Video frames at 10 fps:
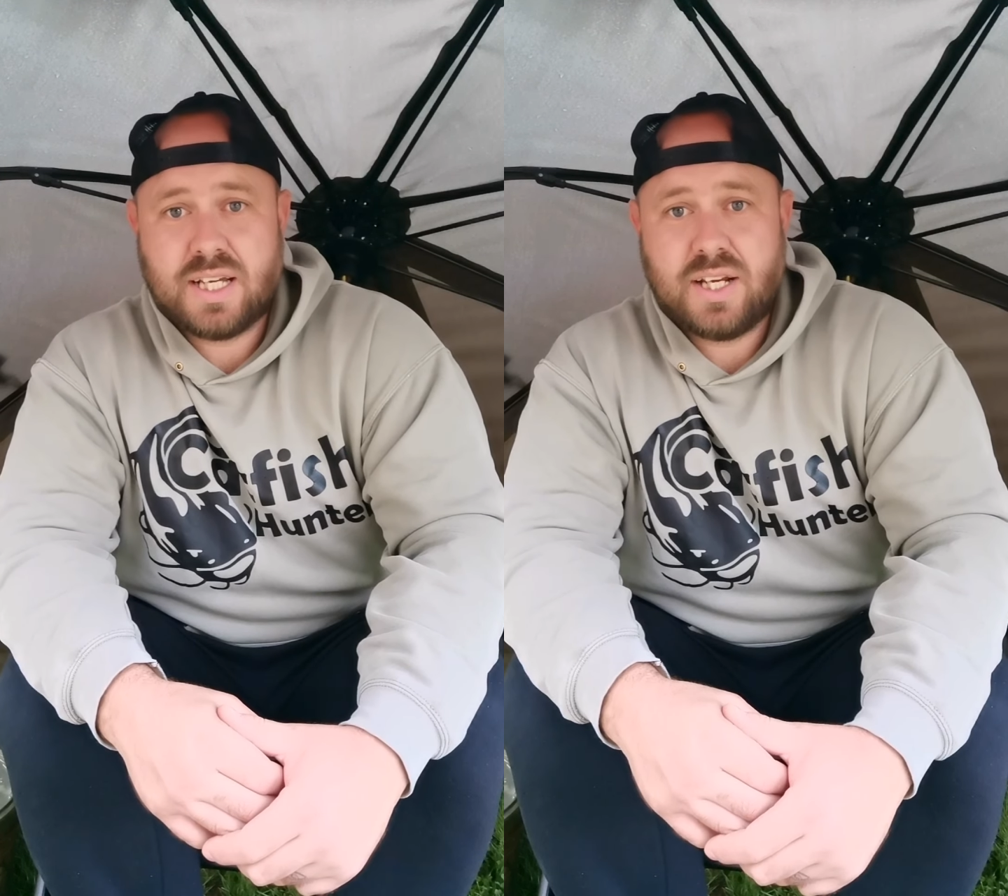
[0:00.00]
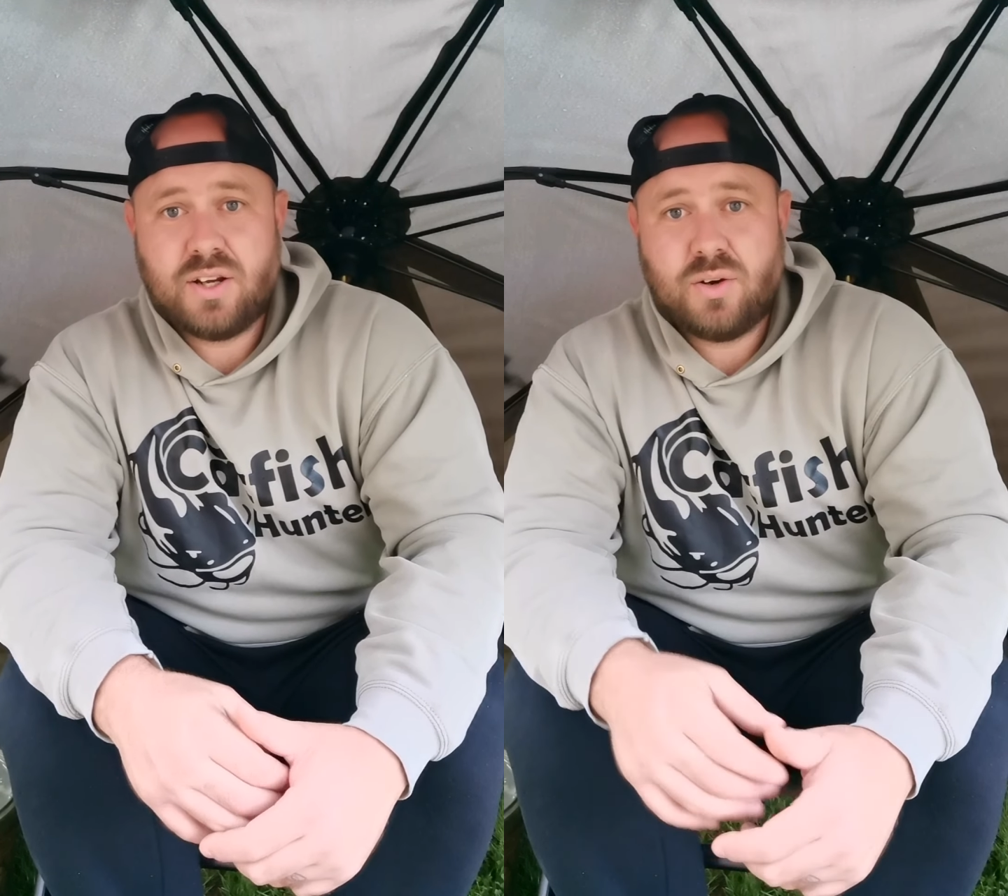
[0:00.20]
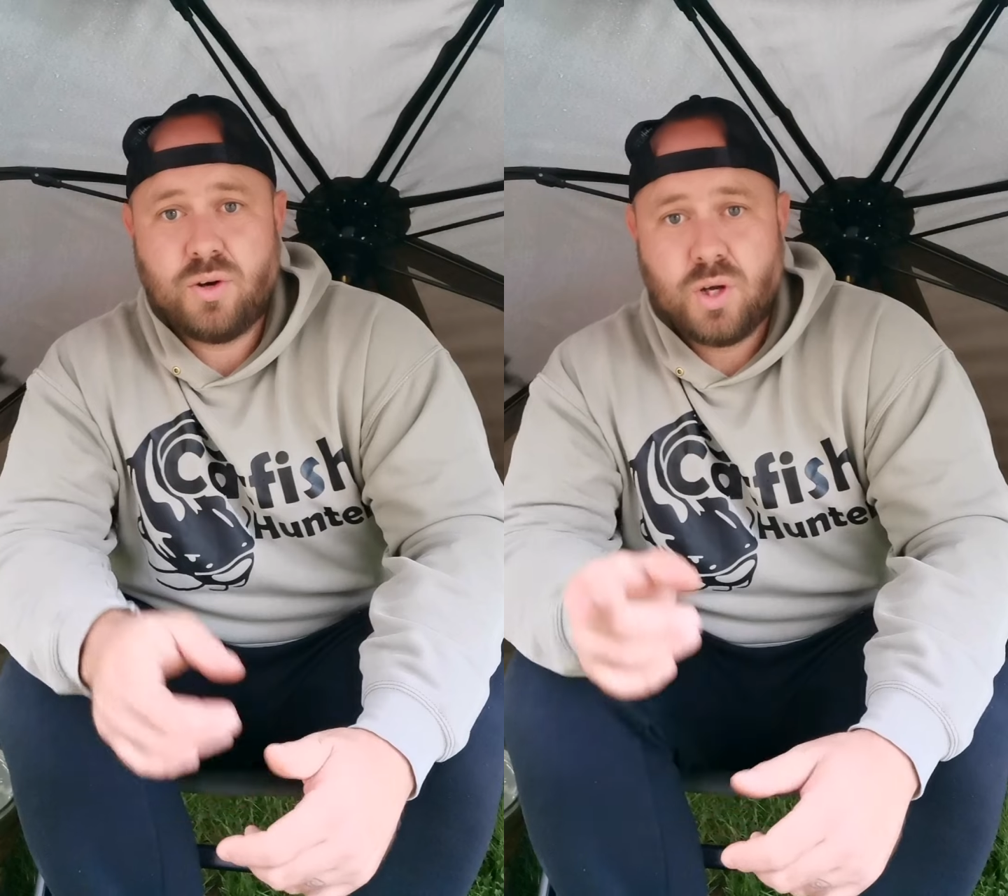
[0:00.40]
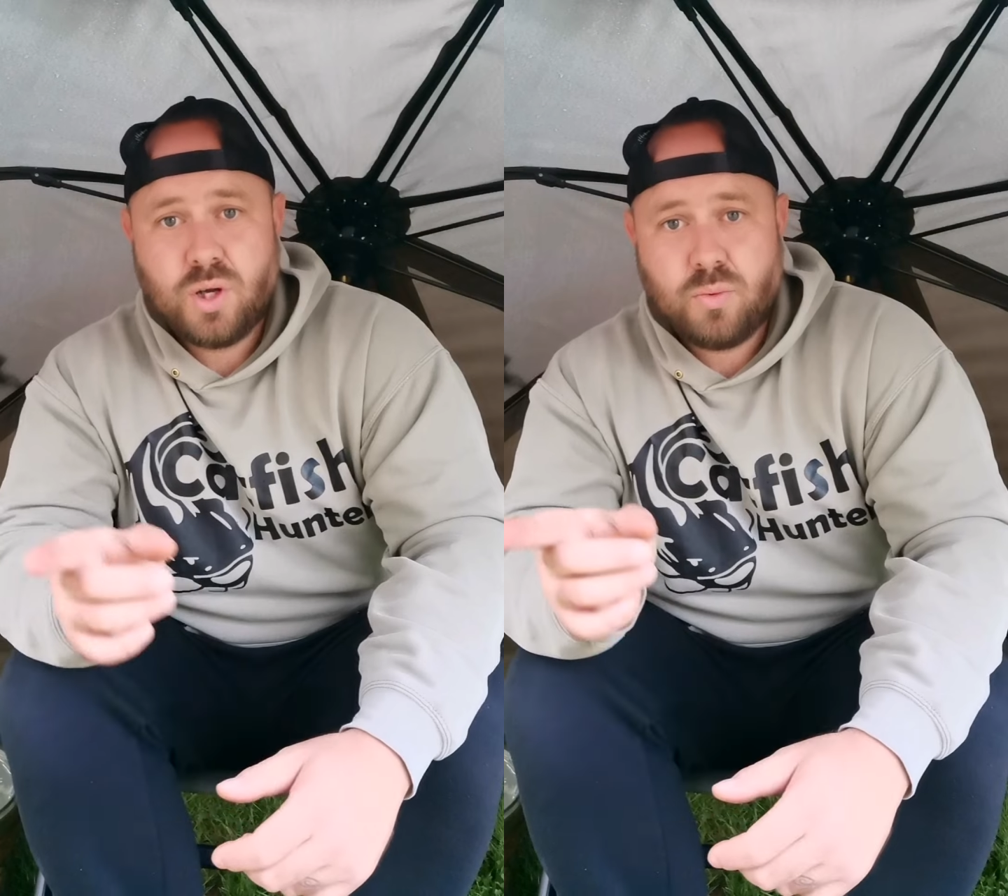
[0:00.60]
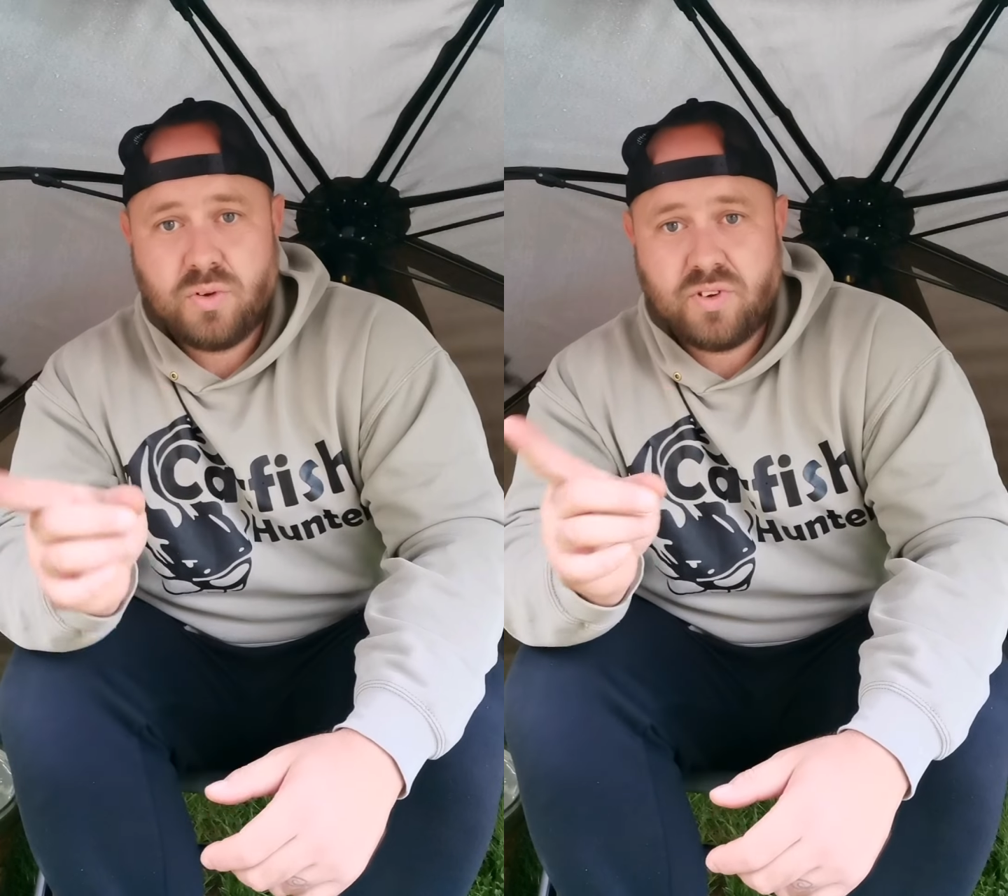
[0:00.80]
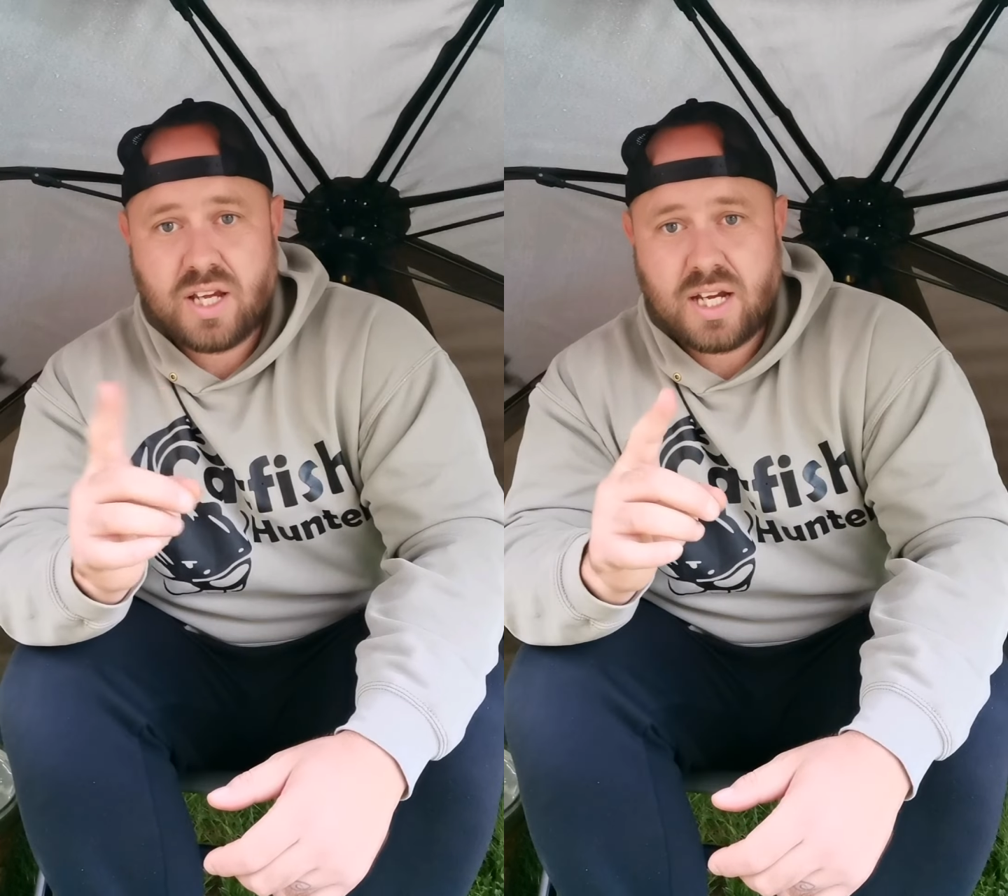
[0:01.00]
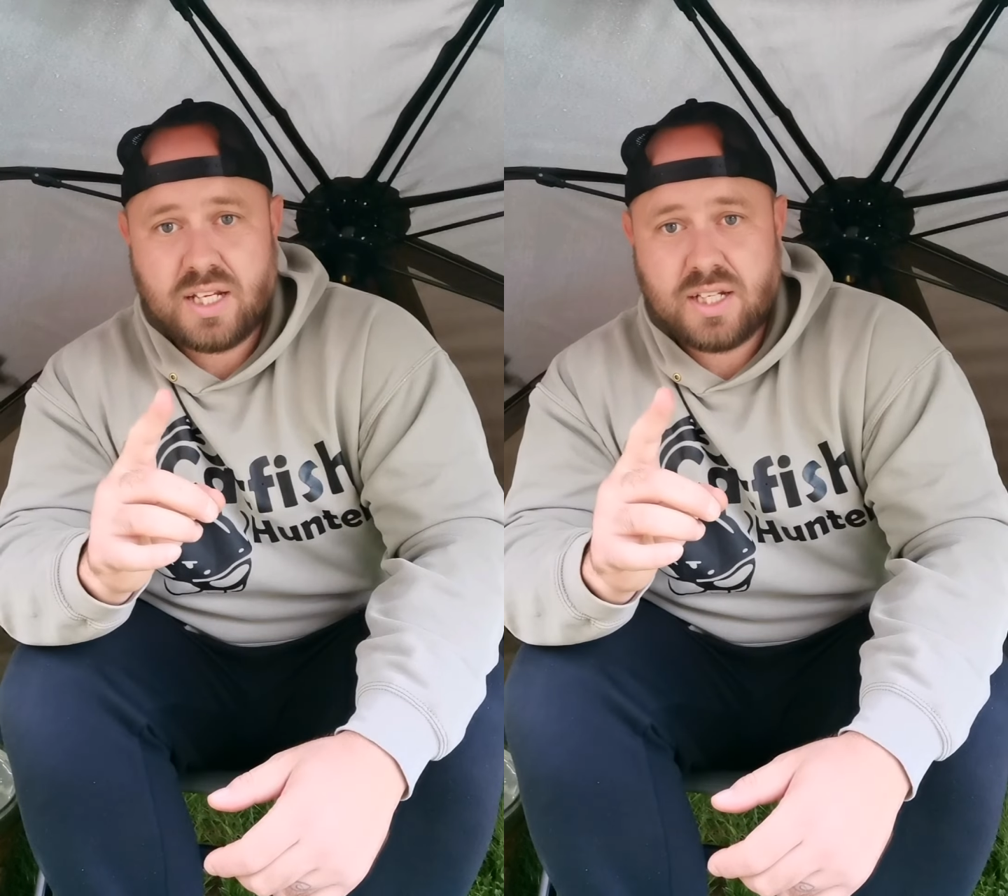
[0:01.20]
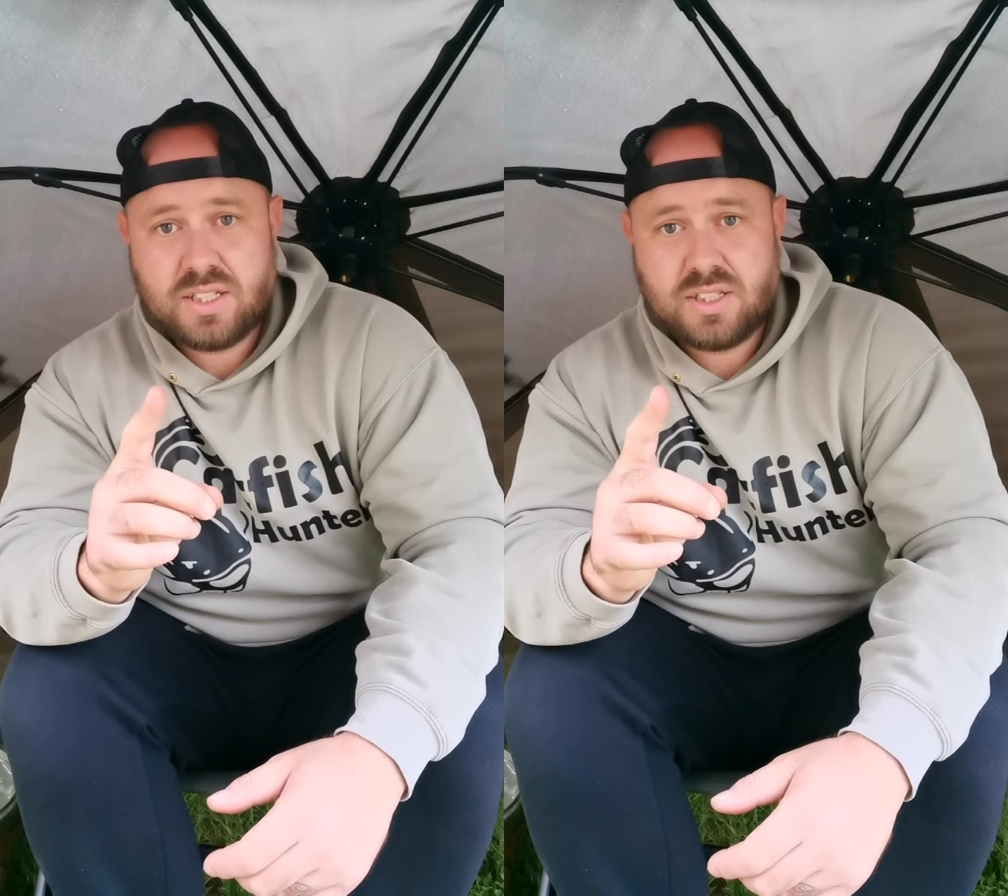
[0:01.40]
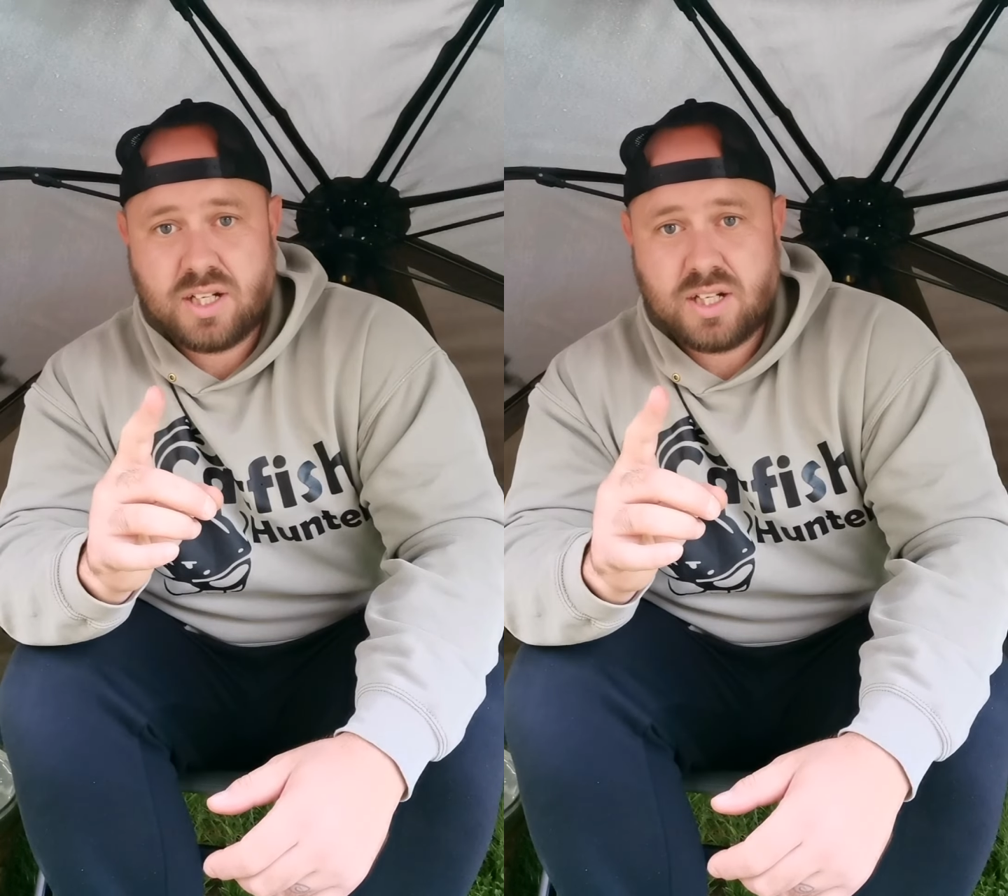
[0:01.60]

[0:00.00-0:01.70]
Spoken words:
needle with a gate